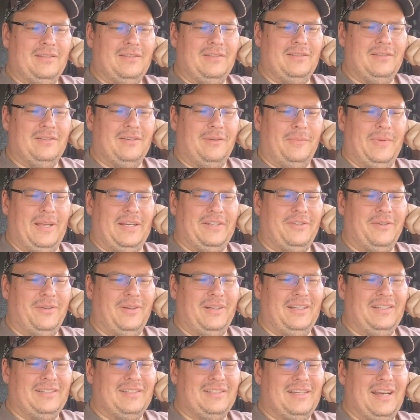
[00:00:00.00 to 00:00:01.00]
So I'm
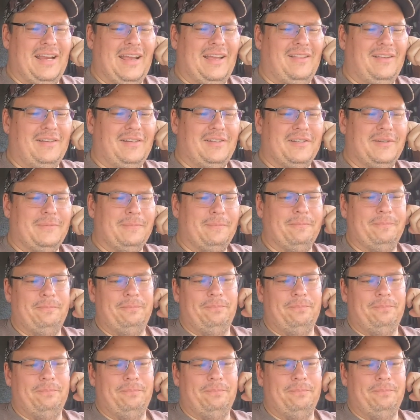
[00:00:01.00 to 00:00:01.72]
issuing this challenge.